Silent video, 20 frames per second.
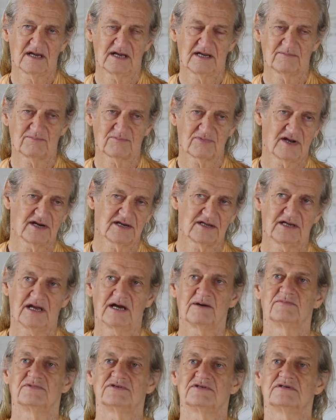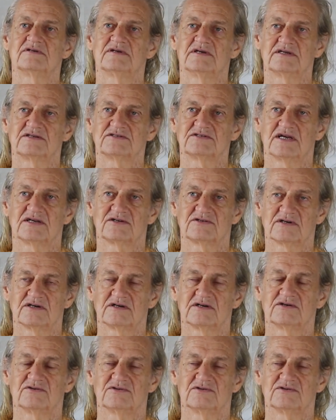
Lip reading: and pranayamas, etc.,